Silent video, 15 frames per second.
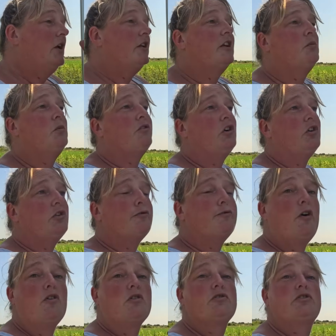Then we've got the
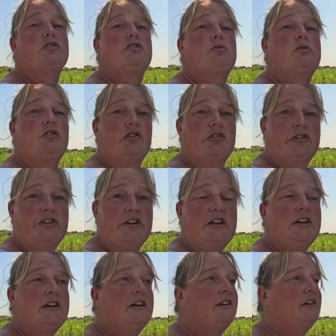foxes, we've got the
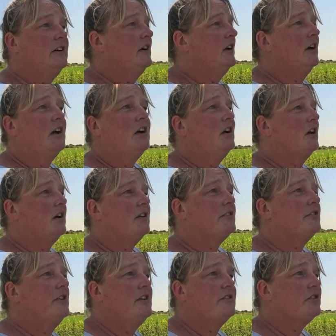deer. Oh,
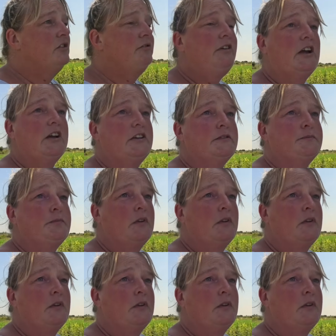it's lovely.